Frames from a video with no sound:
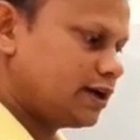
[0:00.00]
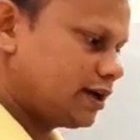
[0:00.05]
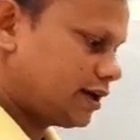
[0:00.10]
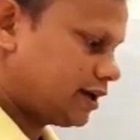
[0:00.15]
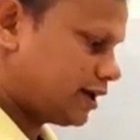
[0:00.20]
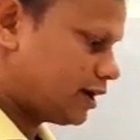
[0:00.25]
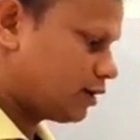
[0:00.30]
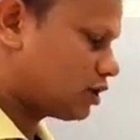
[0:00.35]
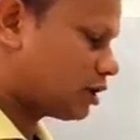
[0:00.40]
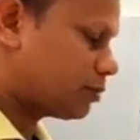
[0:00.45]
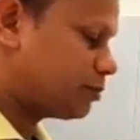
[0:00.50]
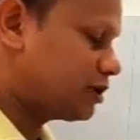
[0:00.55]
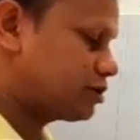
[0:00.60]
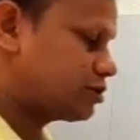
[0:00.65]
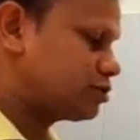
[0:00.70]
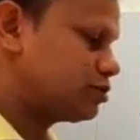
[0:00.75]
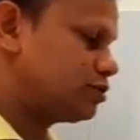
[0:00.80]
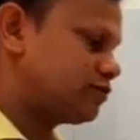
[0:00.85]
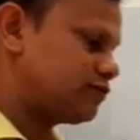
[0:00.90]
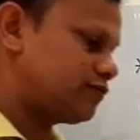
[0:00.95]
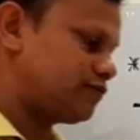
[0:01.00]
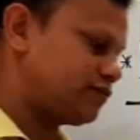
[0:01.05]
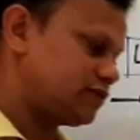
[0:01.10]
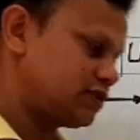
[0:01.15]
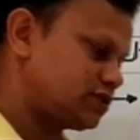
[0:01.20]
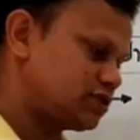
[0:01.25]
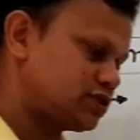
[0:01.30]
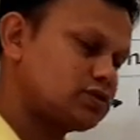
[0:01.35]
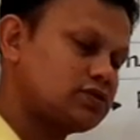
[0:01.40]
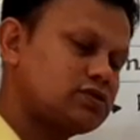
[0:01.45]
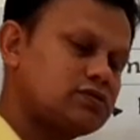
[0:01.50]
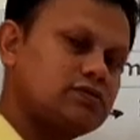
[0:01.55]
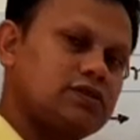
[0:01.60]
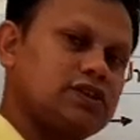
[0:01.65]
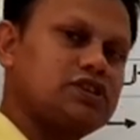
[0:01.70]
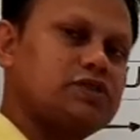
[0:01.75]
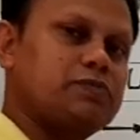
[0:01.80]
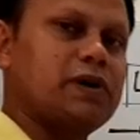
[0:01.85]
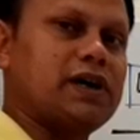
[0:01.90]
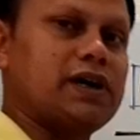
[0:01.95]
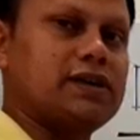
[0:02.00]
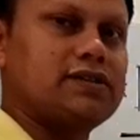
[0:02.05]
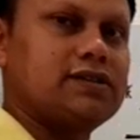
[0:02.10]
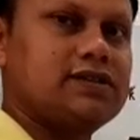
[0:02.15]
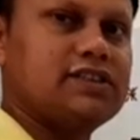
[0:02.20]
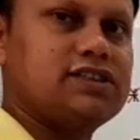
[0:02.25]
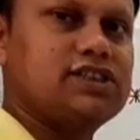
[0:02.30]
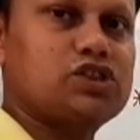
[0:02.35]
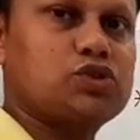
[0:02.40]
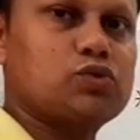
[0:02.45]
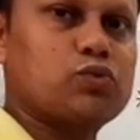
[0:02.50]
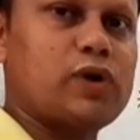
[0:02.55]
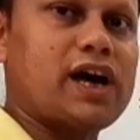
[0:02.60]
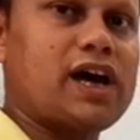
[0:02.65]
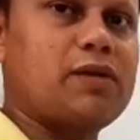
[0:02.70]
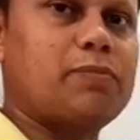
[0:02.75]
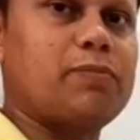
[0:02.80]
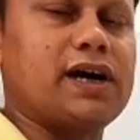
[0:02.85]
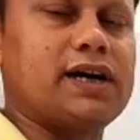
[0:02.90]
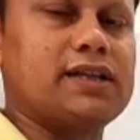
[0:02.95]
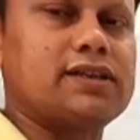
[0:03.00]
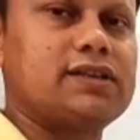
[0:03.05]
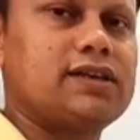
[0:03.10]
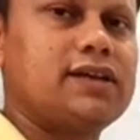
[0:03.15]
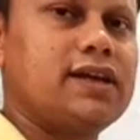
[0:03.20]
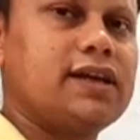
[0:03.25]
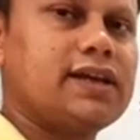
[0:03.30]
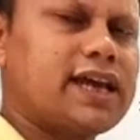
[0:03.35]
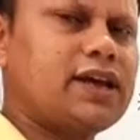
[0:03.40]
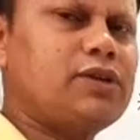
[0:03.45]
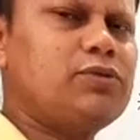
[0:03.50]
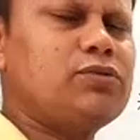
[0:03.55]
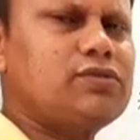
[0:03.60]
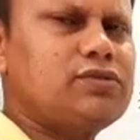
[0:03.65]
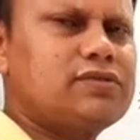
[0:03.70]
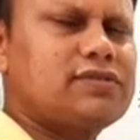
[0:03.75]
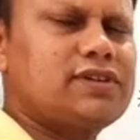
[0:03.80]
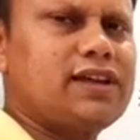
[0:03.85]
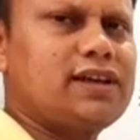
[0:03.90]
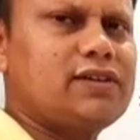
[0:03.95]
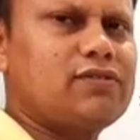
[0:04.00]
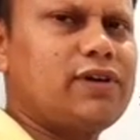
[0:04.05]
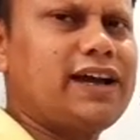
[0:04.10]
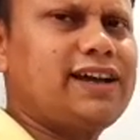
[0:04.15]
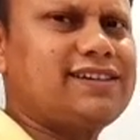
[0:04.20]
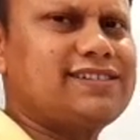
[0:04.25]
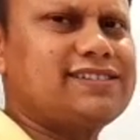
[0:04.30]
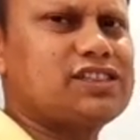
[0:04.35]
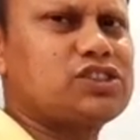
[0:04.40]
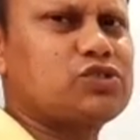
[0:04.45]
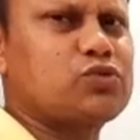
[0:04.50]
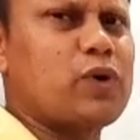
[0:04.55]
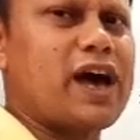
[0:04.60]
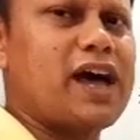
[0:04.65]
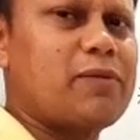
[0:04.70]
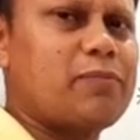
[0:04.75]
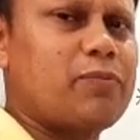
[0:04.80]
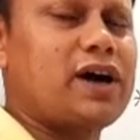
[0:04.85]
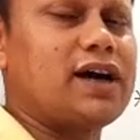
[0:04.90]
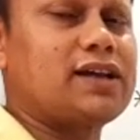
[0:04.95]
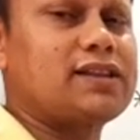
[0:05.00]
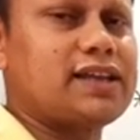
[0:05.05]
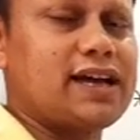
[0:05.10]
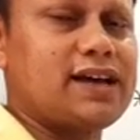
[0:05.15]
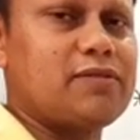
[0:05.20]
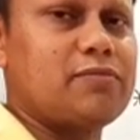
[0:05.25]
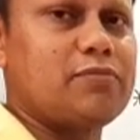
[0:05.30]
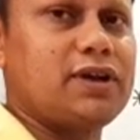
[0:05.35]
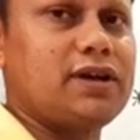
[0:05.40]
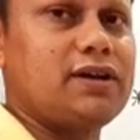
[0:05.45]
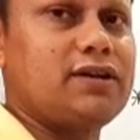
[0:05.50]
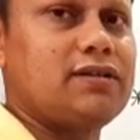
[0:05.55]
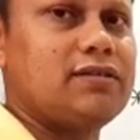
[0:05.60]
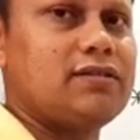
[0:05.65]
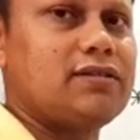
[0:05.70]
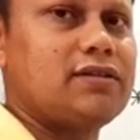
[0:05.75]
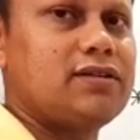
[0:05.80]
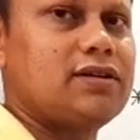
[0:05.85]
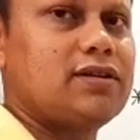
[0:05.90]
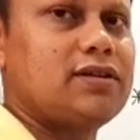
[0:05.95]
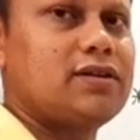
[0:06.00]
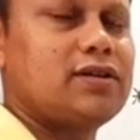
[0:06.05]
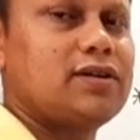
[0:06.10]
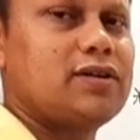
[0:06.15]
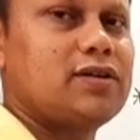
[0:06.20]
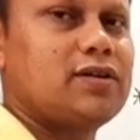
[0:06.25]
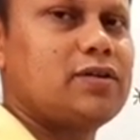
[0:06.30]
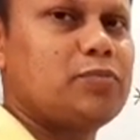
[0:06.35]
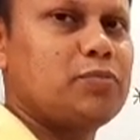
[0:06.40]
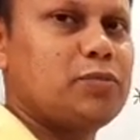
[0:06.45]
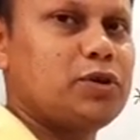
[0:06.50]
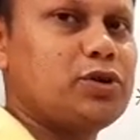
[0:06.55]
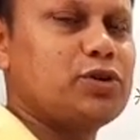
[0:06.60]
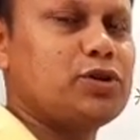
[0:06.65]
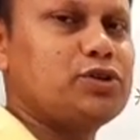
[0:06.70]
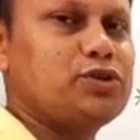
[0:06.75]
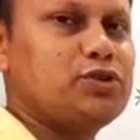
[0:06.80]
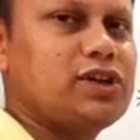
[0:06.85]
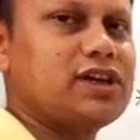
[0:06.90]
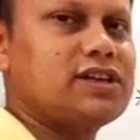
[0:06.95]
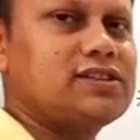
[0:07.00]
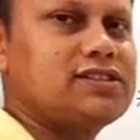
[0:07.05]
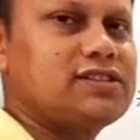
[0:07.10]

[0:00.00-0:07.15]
Now coming to this path. This is square path. Can you think why it's square path I have made? Because you can